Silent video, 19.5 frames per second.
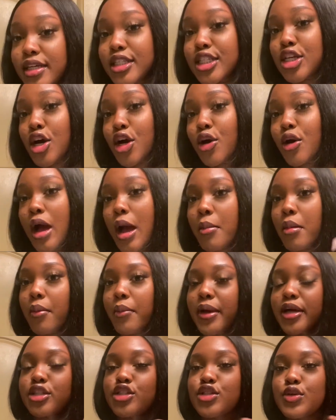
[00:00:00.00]
So I'm
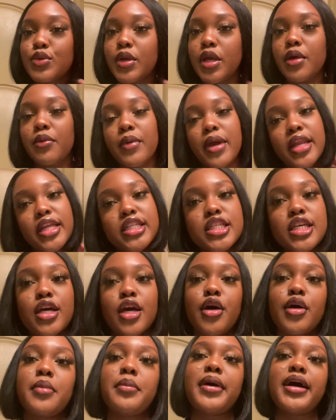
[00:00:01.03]
about to get ready to
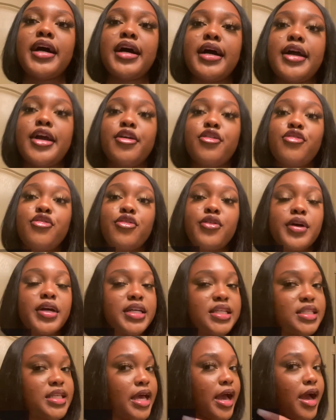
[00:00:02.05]
go to my
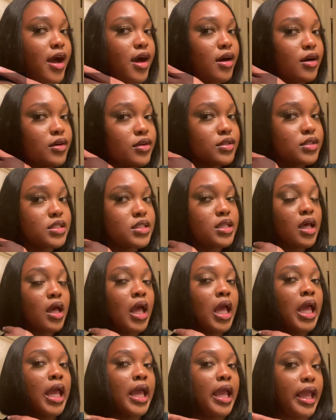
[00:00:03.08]
friend's house,
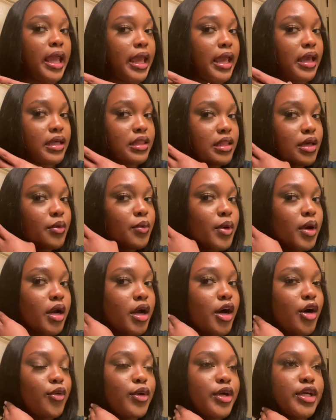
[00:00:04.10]
and then we're
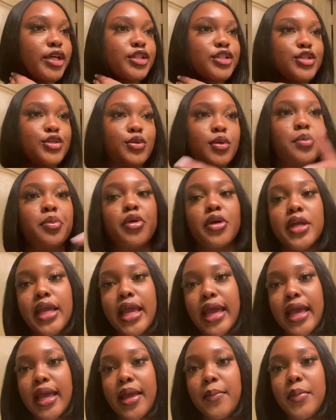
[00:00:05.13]
going to a
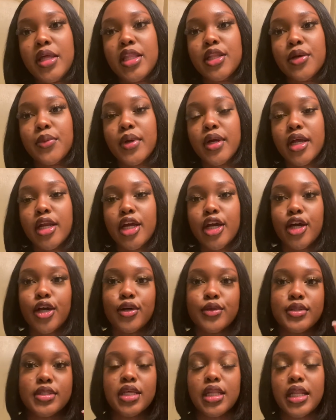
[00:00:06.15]
pregame, and then we're gonna go
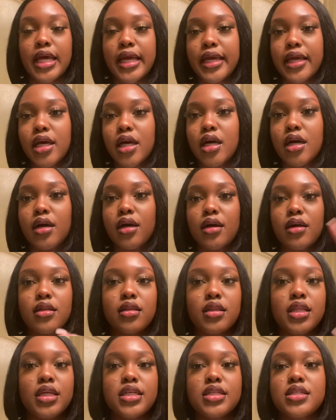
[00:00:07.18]
to like
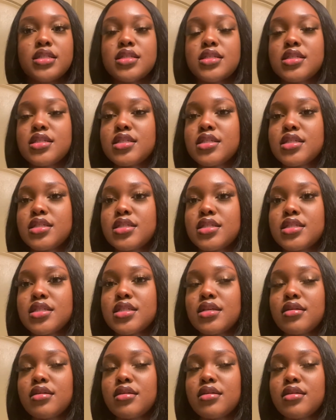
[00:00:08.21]
this